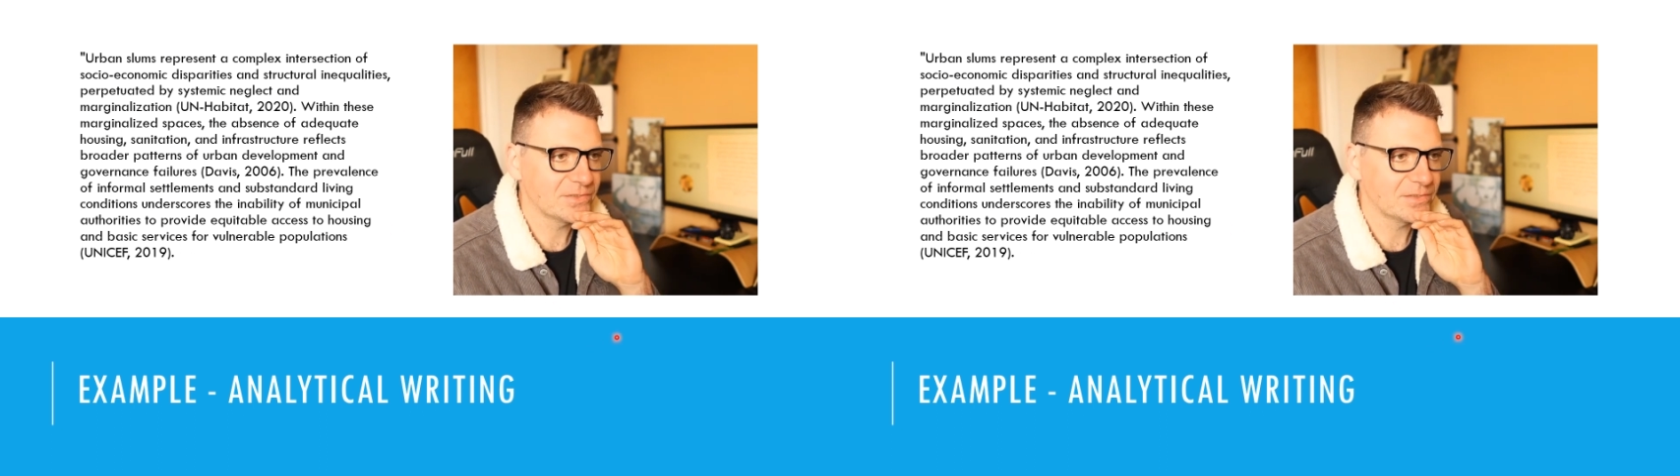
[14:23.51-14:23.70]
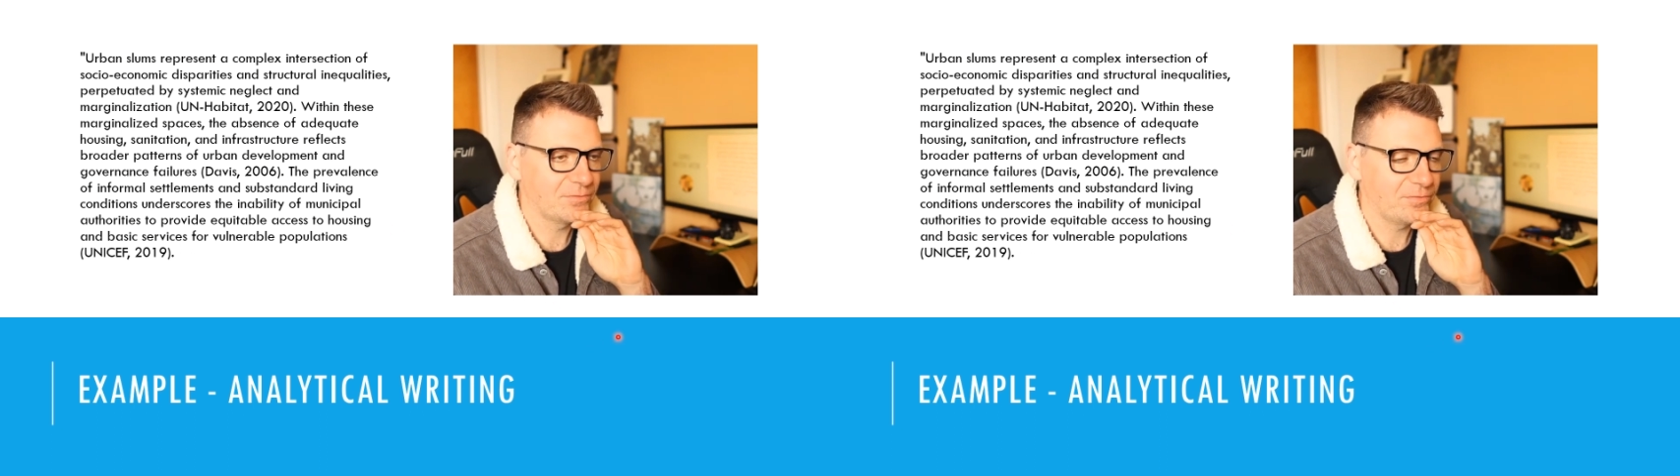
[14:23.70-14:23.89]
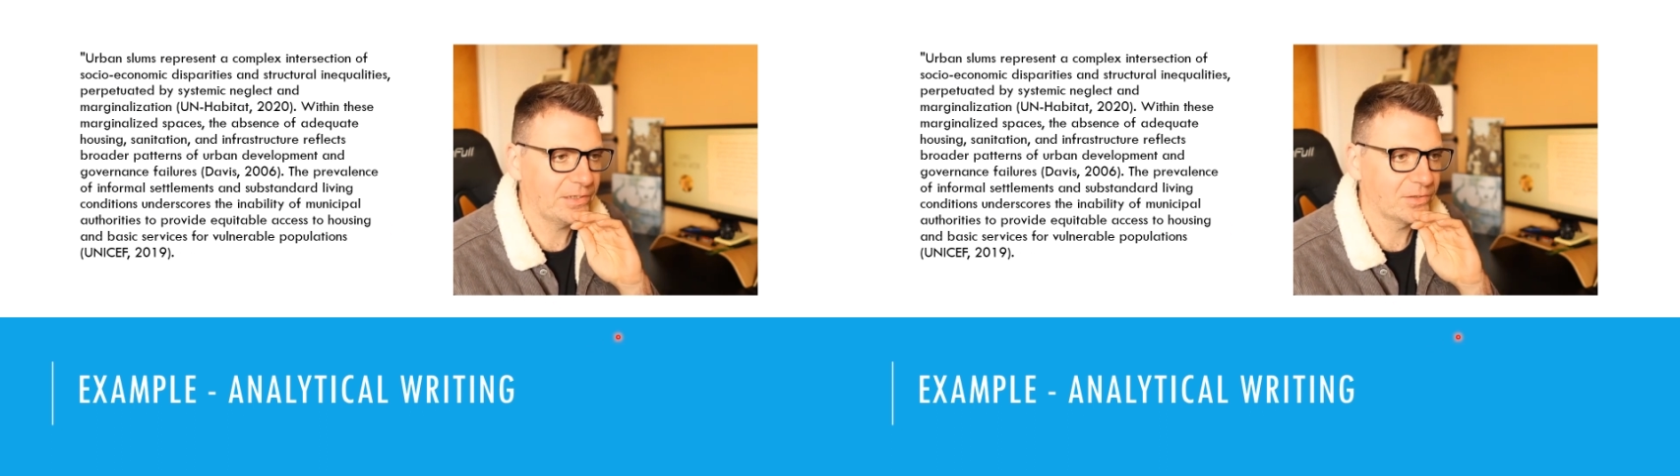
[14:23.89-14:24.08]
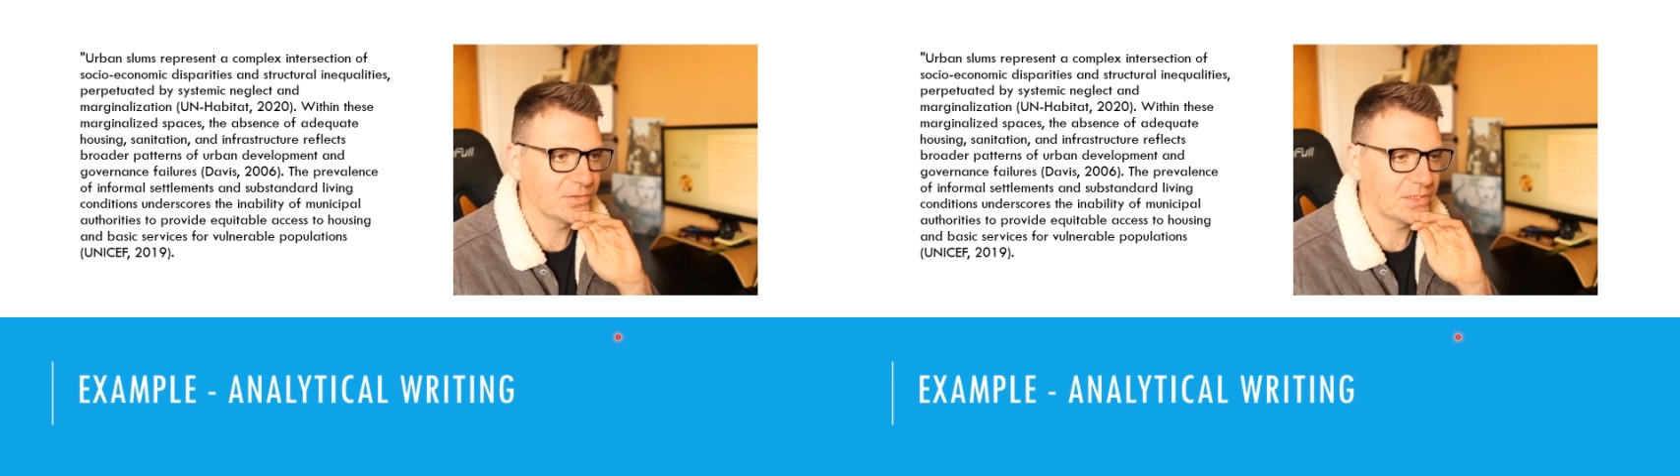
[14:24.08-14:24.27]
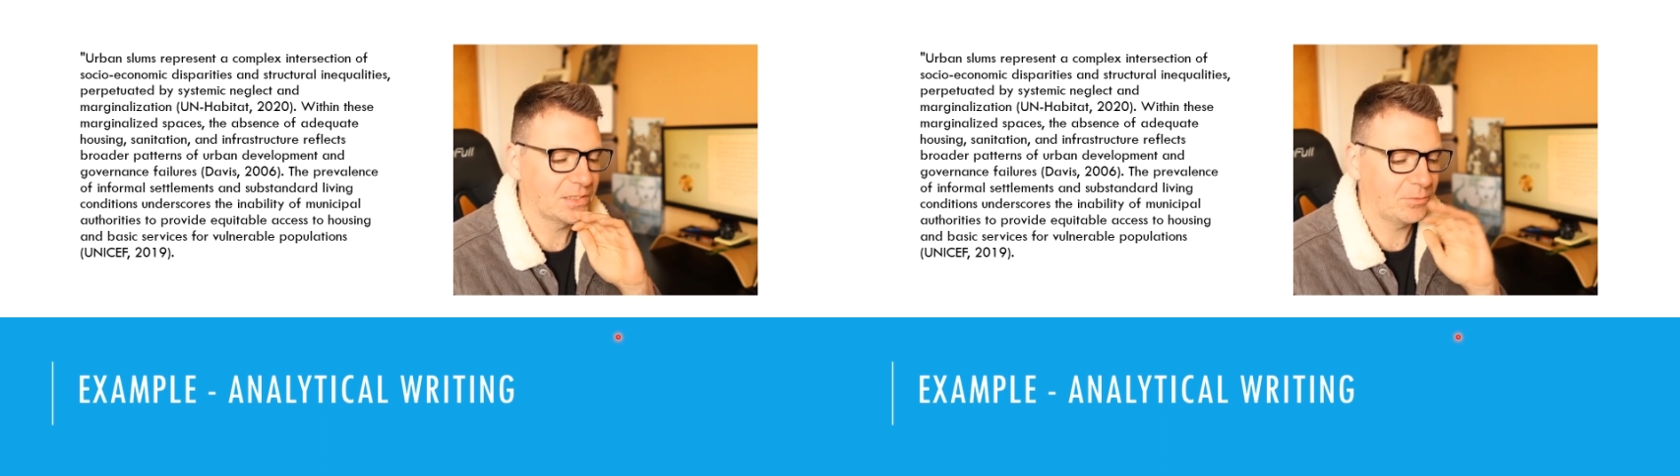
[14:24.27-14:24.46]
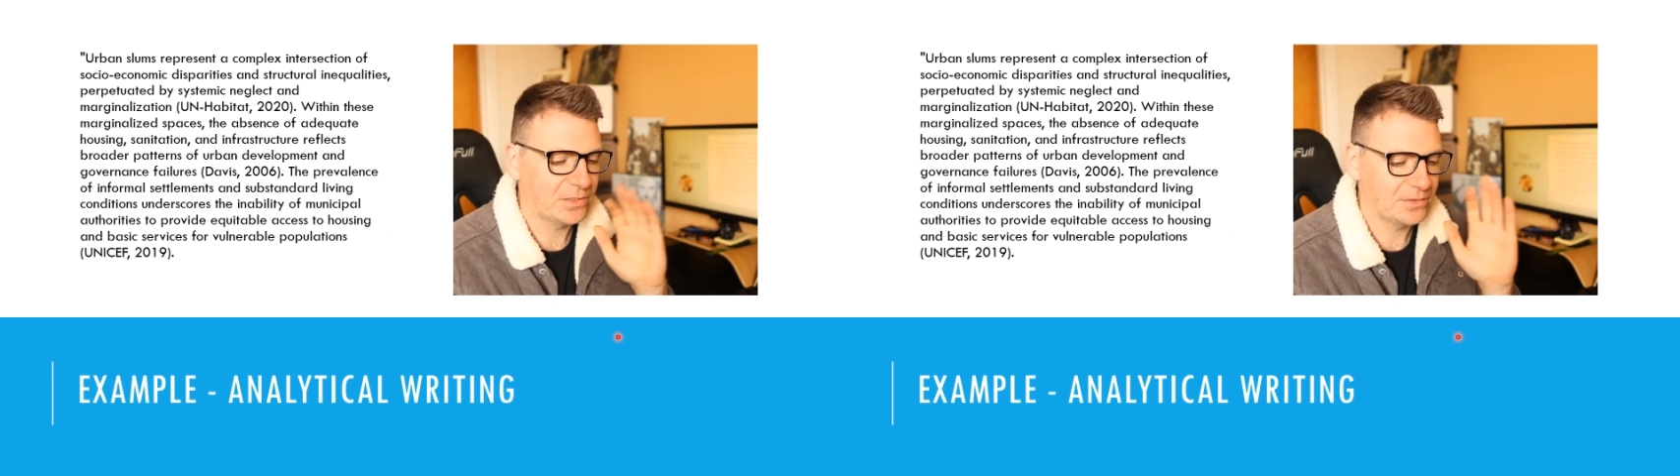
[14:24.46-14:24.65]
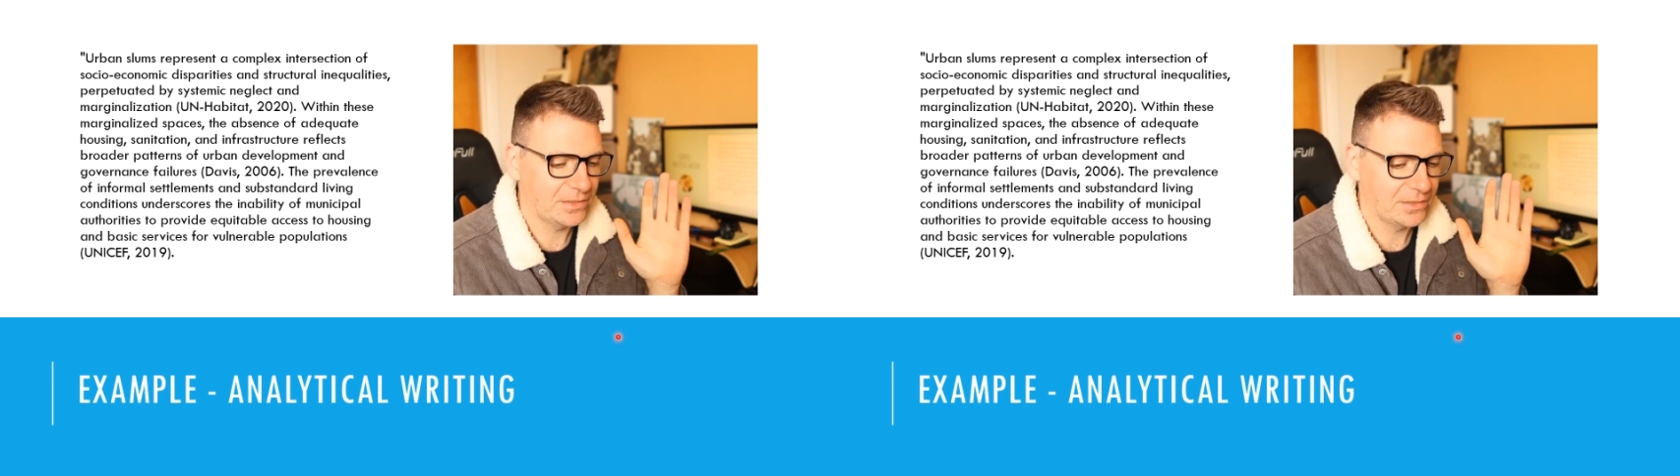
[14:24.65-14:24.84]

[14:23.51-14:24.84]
and figures, and I want the